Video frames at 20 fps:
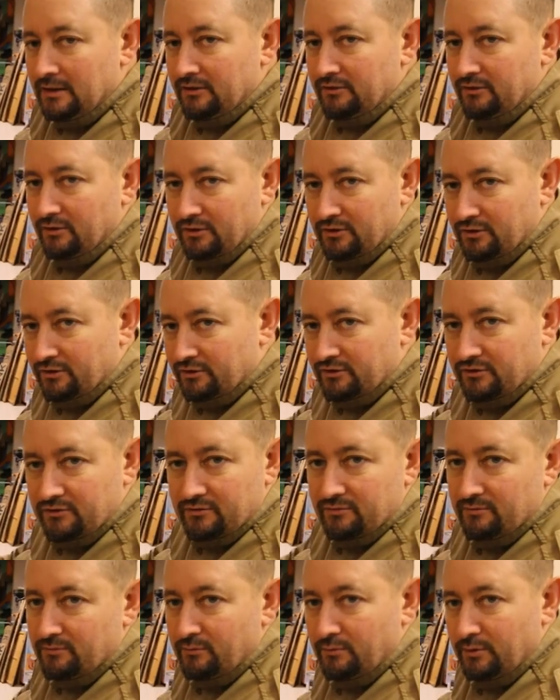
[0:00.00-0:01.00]
So I
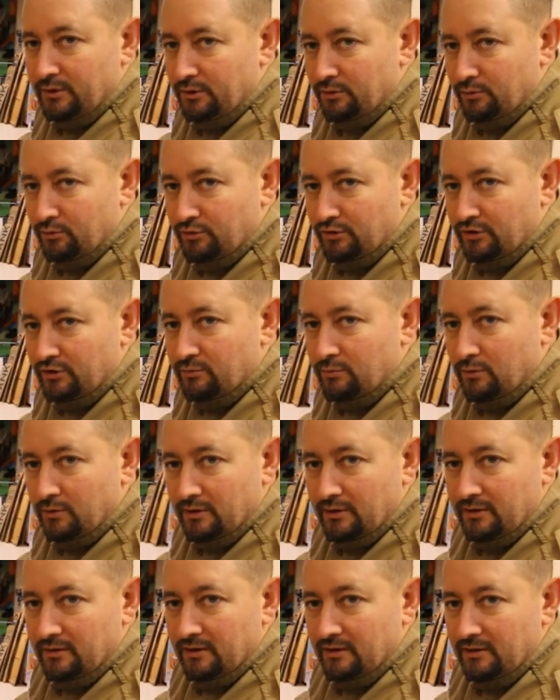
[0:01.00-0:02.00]
just reuse this
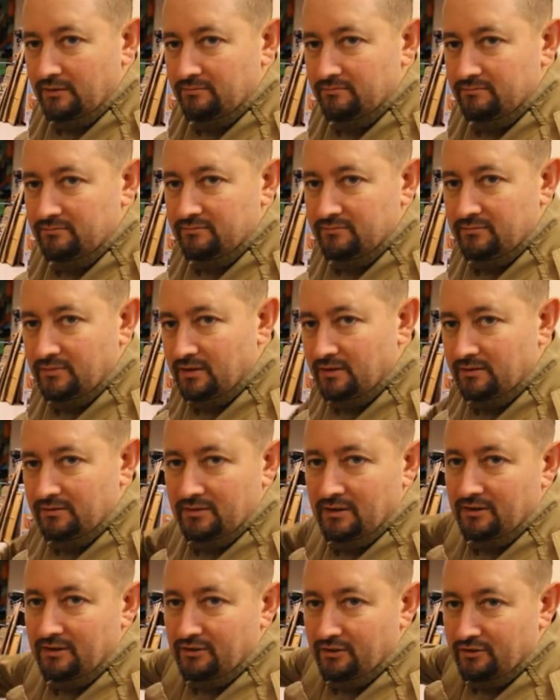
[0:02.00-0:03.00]
one, and then
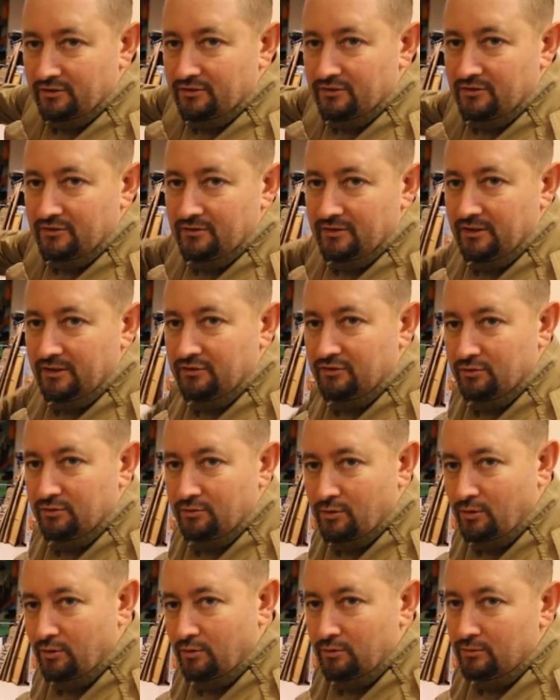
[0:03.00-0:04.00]
I just need to
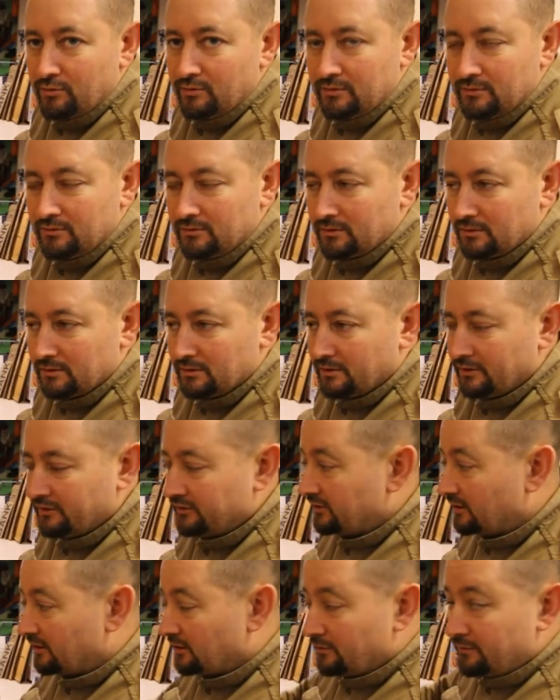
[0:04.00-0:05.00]
go,
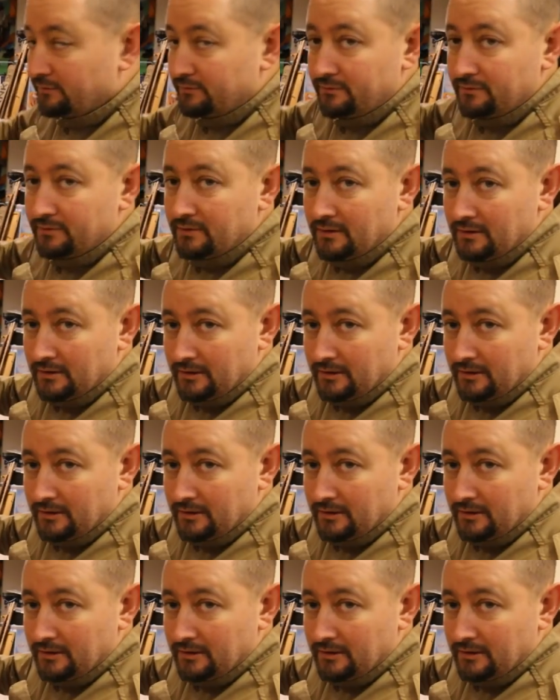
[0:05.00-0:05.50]
instead of